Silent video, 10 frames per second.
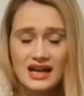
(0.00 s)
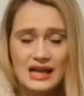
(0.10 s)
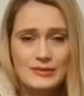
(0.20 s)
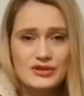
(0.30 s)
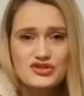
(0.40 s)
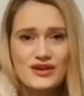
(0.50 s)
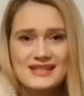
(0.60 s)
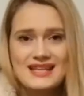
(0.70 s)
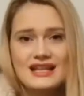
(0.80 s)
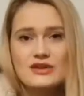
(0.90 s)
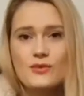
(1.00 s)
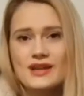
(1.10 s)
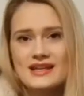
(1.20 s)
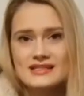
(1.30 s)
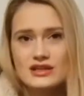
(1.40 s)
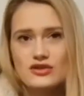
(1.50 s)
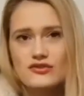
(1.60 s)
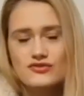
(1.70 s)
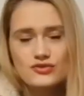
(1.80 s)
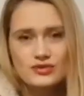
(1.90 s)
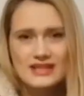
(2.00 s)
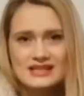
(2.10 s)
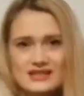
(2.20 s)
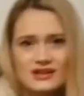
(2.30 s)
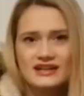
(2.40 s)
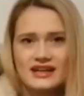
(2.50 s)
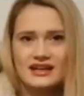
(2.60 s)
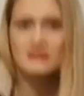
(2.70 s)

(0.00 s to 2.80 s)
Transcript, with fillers: I'm going to try and tell you what it is that you've drawn inside here.